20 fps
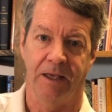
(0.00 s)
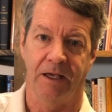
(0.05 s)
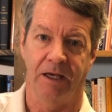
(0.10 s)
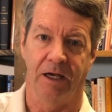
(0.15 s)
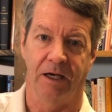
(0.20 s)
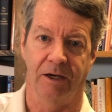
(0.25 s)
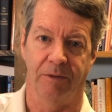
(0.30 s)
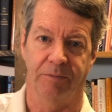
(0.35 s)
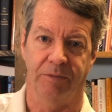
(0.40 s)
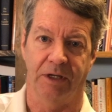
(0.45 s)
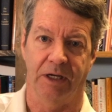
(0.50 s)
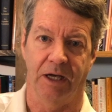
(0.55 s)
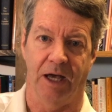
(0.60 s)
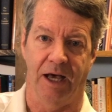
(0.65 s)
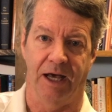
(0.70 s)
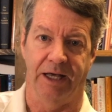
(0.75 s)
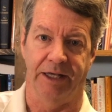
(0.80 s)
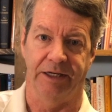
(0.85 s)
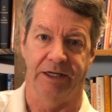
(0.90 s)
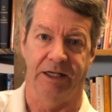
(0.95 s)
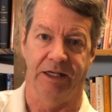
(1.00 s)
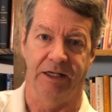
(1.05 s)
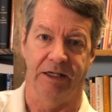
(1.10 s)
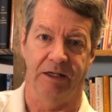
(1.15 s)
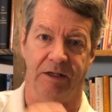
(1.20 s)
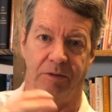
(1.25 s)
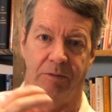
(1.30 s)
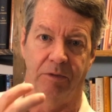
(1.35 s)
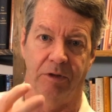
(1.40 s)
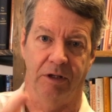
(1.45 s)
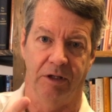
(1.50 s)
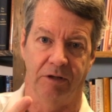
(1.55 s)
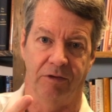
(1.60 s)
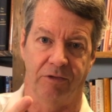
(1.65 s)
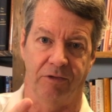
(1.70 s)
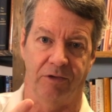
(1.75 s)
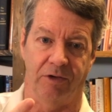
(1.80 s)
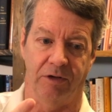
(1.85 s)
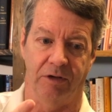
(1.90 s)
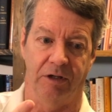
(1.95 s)
um, God
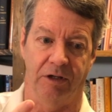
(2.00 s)
is